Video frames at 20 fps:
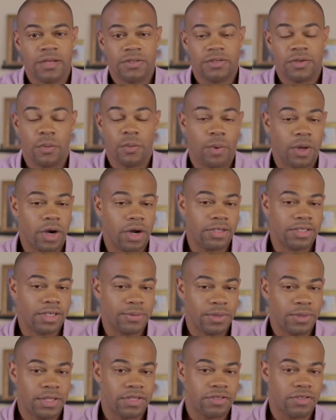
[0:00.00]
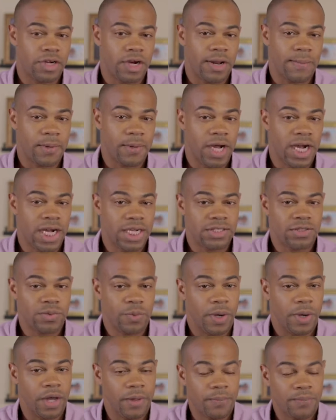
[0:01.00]
So what are some of the startup
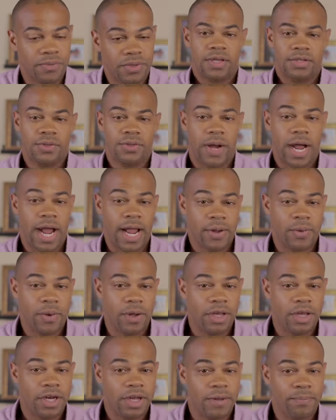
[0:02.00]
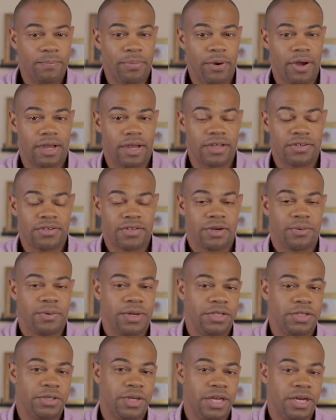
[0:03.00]
costs? Well, so a high quality book is going to
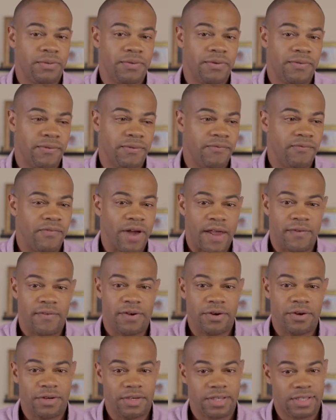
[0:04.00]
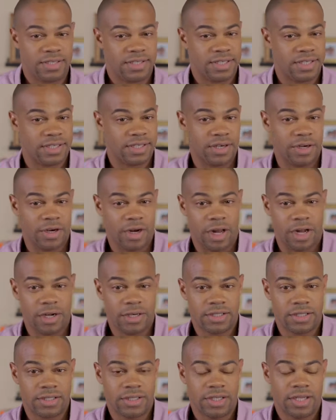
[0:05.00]
range you anywhere from $500 to
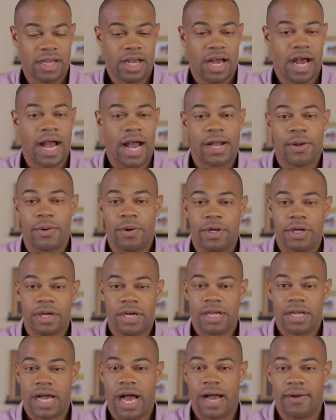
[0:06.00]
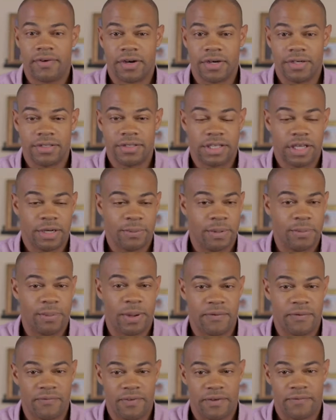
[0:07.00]
$600. A high quality cover is going to be
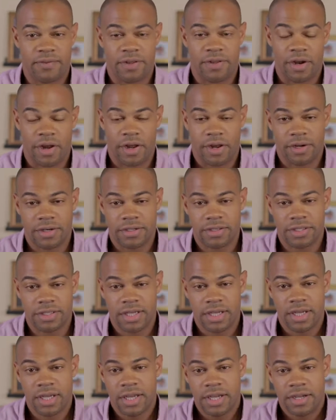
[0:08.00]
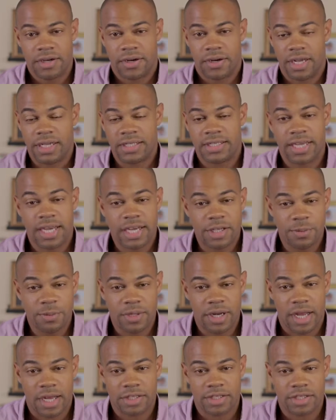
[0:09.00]
about $50. Your ACX
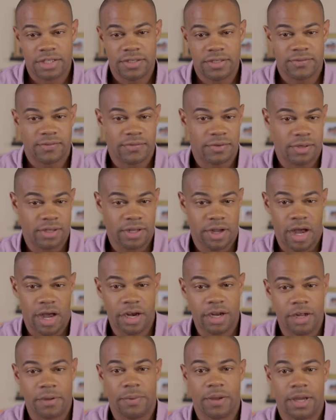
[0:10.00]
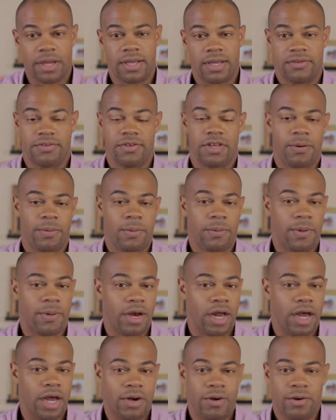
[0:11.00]
production for the audiobook is going to be
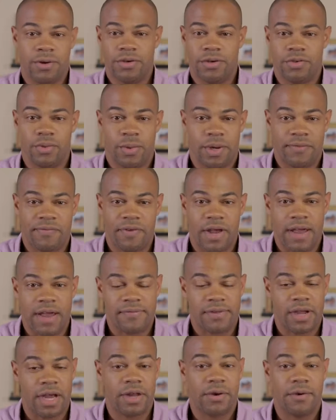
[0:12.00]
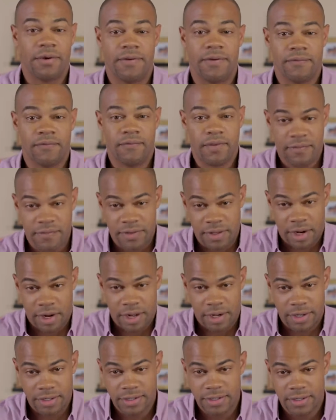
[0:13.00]
about $125 to
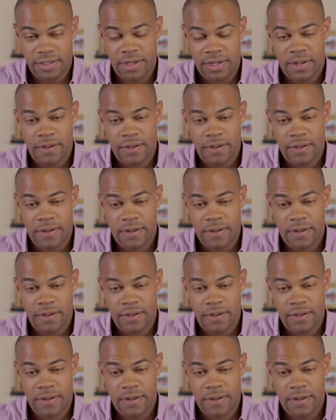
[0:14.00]
$150.